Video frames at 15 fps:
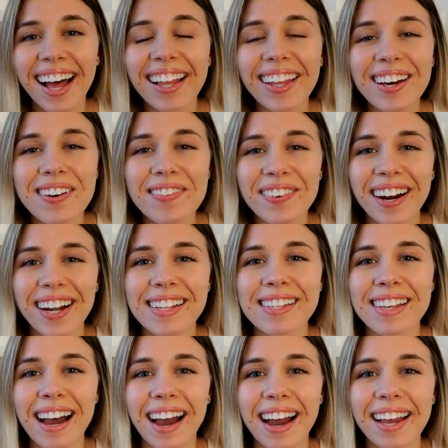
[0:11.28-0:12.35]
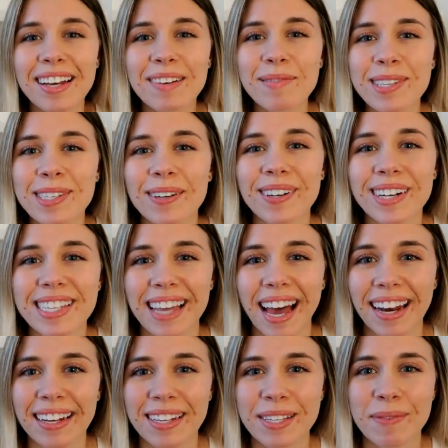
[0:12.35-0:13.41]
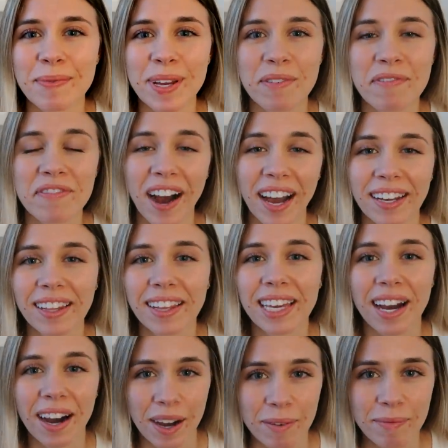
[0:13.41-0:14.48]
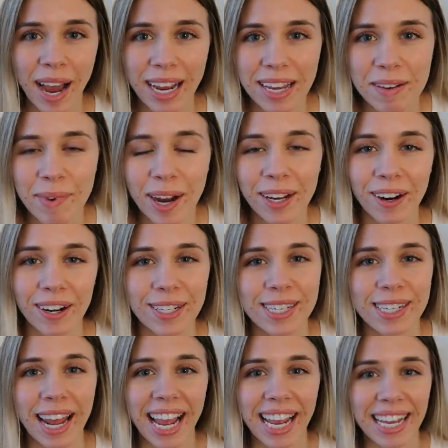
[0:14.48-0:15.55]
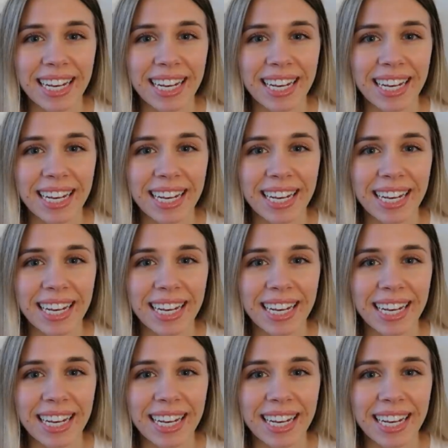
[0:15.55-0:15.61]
Hello friends, I am so excited to be finally unpacking my yarn today.